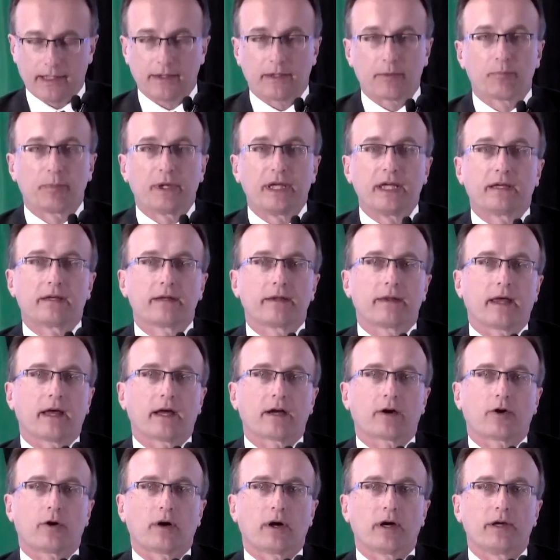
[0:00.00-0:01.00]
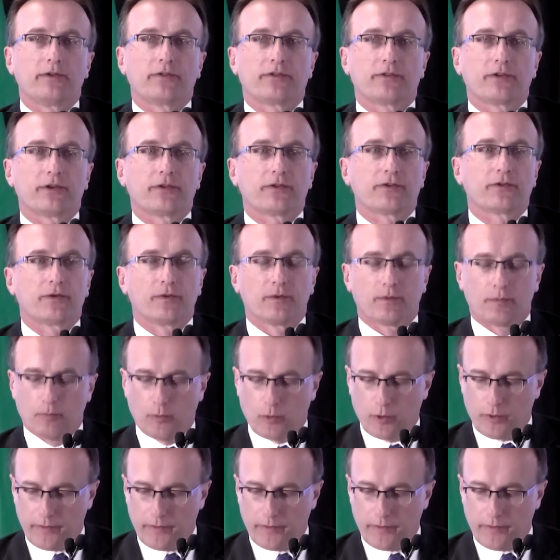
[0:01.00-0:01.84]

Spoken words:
At the peak of that crisis,